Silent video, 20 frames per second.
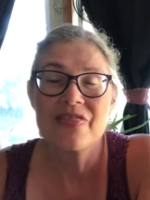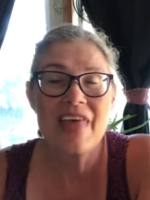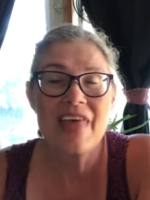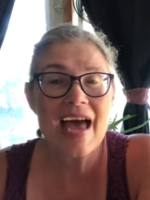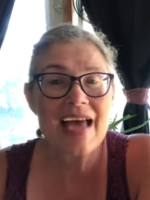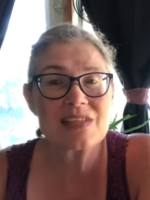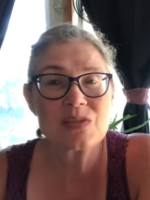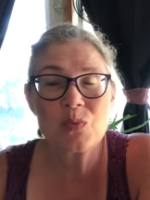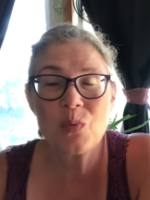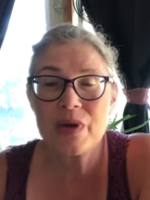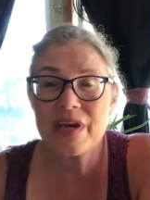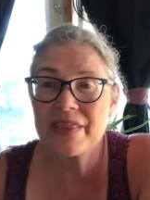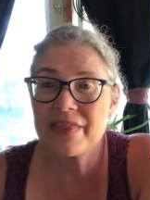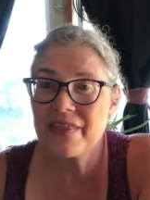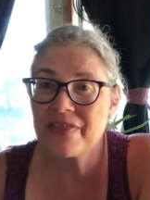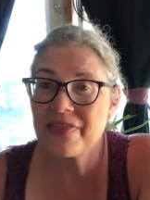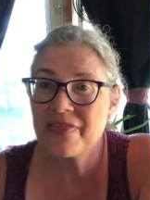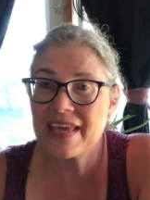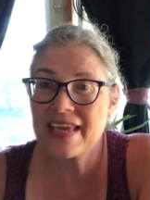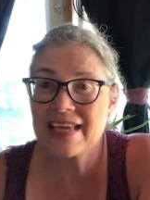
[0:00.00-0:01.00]
that's one of
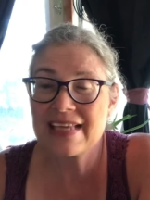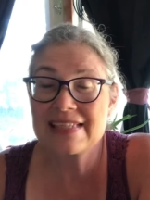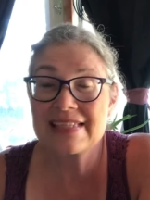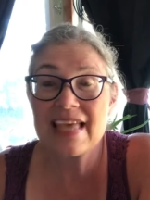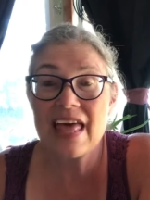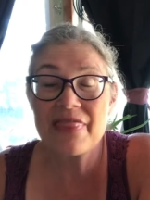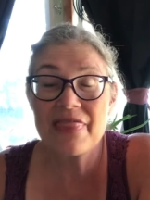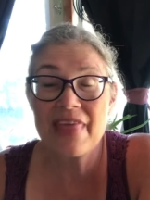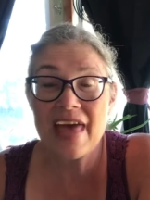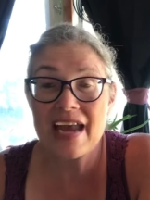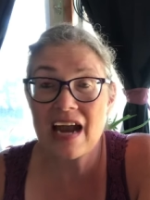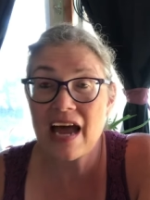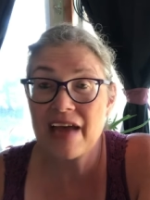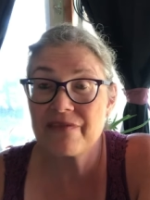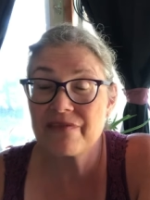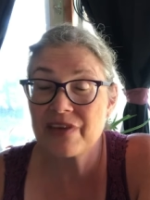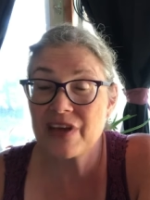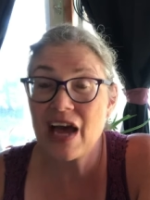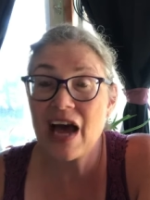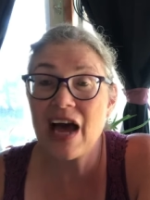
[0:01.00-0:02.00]
the things that
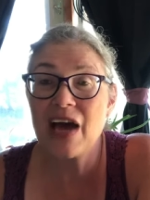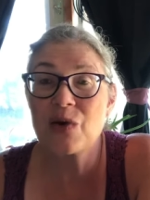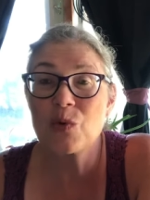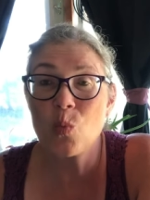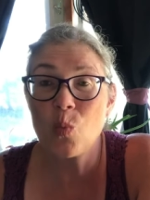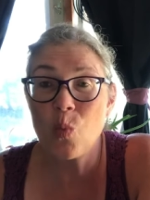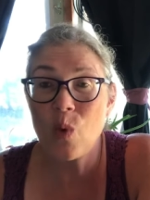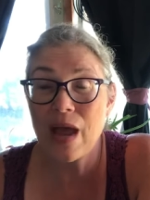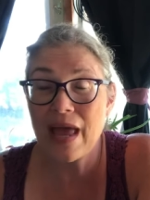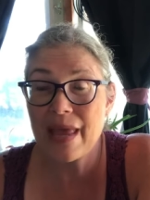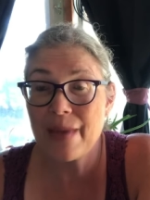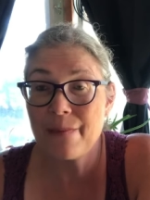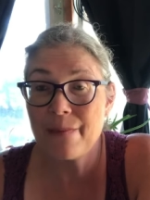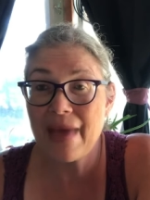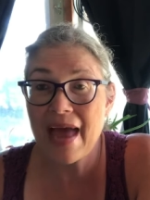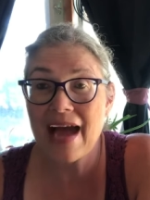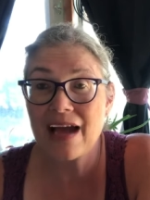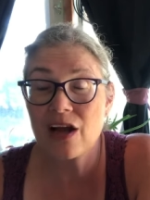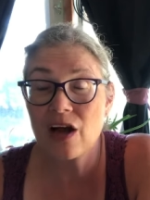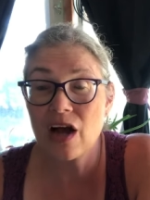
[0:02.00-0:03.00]
I've cut way
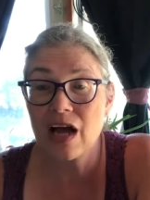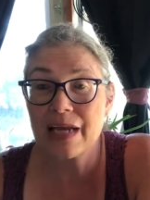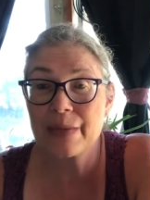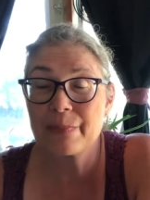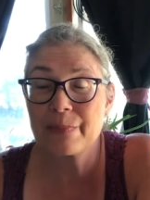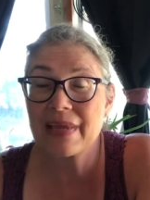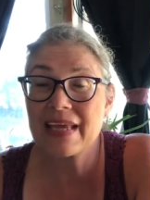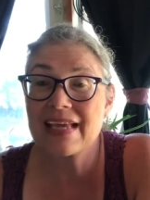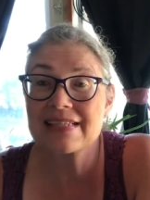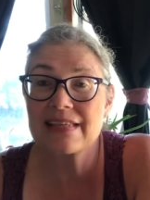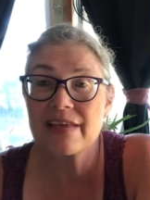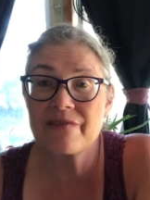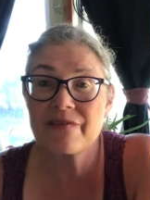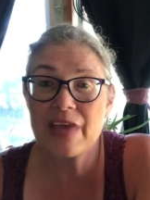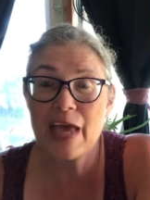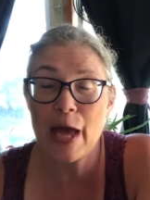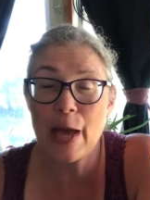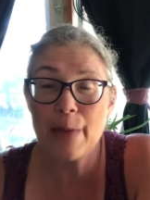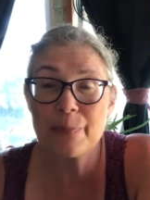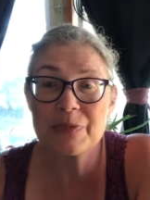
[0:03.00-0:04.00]
back on because I've
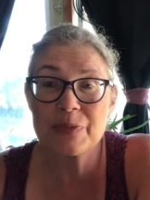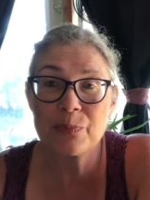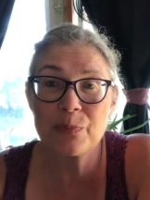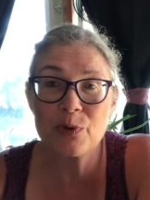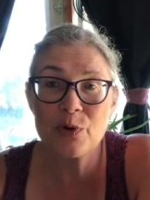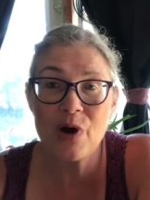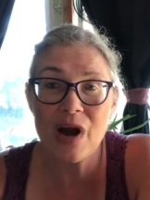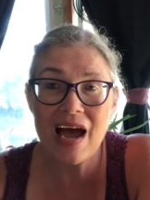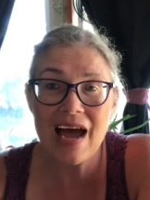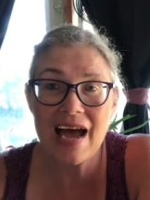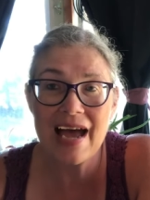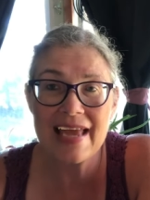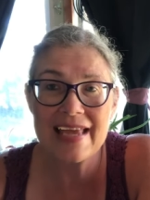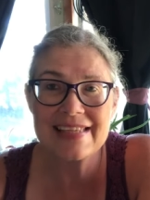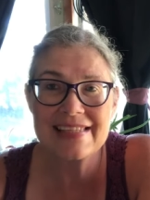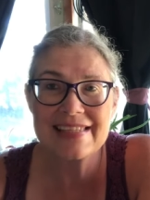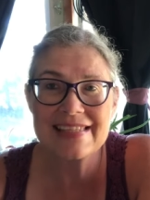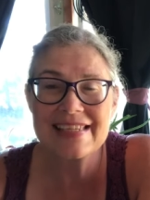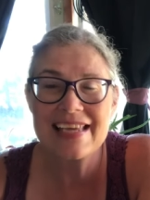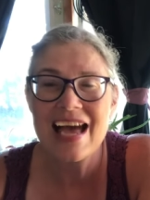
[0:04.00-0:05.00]
kept
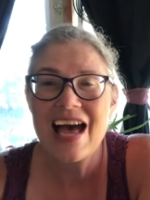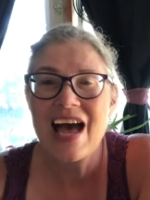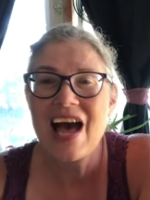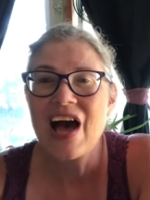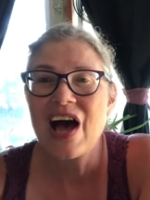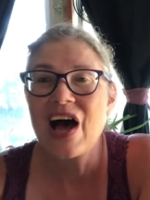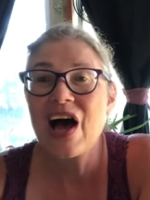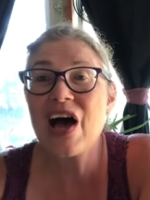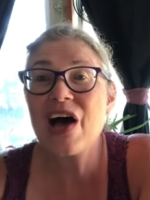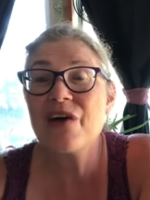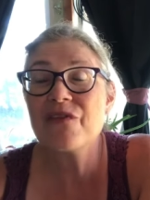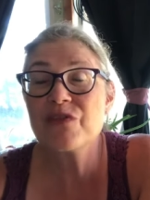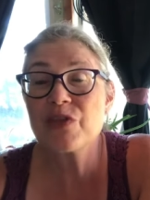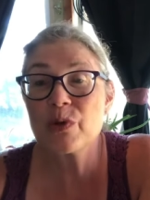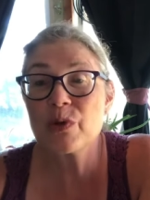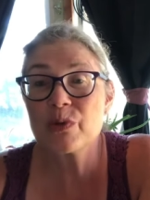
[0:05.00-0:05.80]
apprised of